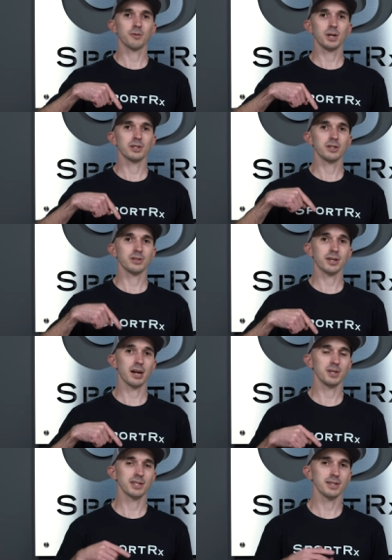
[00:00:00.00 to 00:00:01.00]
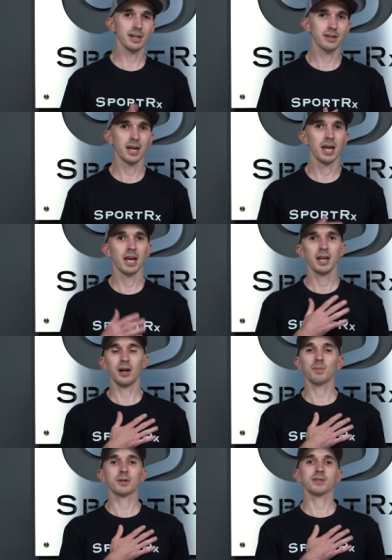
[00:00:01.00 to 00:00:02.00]
questions or comments there and
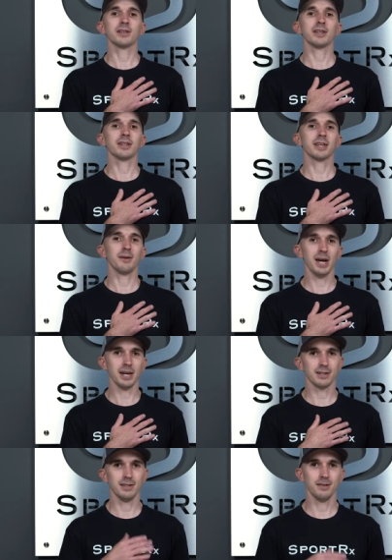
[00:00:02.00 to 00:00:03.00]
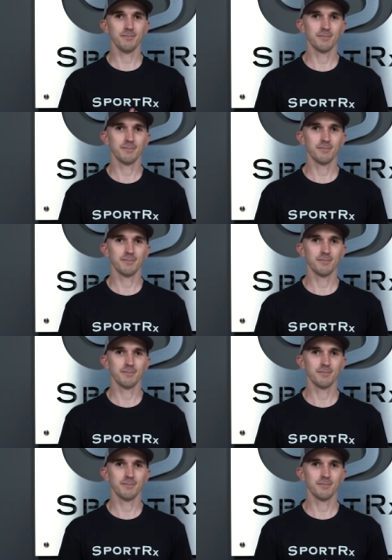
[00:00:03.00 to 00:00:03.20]
I'll personally get back to them.